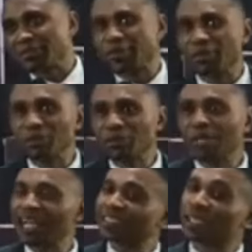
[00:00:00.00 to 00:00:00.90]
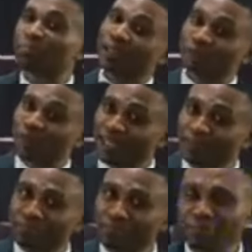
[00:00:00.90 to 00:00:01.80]
Will I say pray for
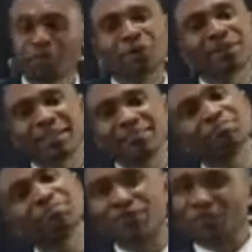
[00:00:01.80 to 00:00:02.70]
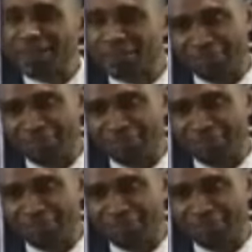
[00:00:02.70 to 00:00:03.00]
him? Okay, pray for him.